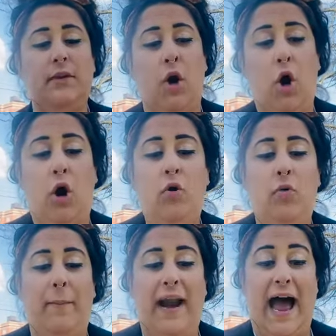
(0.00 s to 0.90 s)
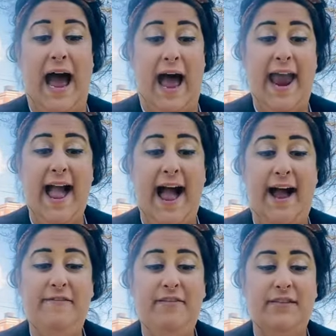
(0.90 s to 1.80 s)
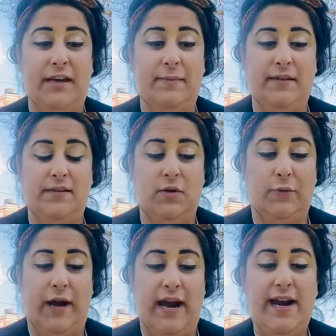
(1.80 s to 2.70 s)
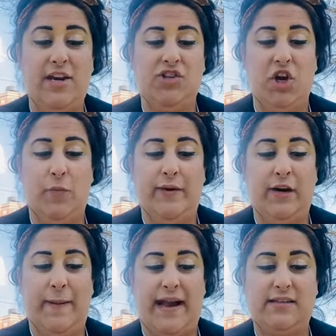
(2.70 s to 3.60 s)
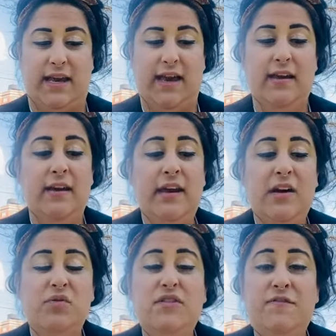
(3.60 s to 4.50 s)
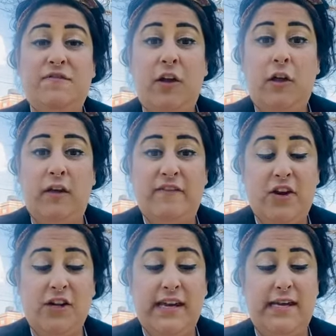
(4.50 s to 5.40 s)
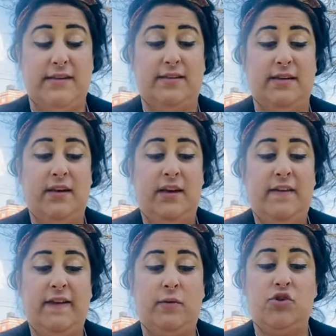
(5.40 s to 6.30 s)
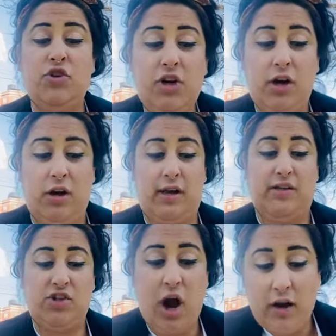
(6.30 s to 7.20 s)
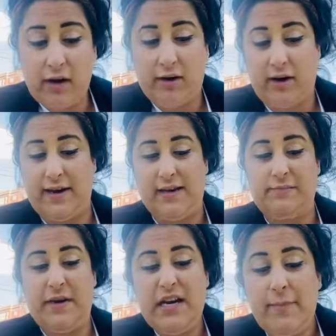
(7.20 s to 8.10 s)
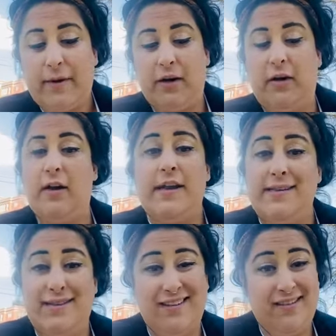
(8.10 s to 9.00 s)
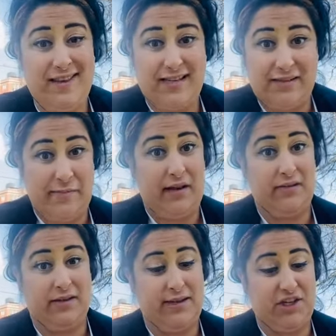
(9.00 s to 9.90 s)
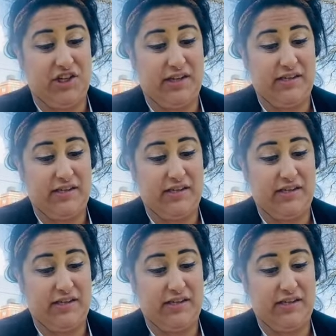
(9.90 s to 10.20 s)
Oh, but I have, said Mrs. O'Brien, and she opened her basket. It was full of cookies. There were sugar cookies, chocolate cookies, peanut butter cookies. They smelled delicious.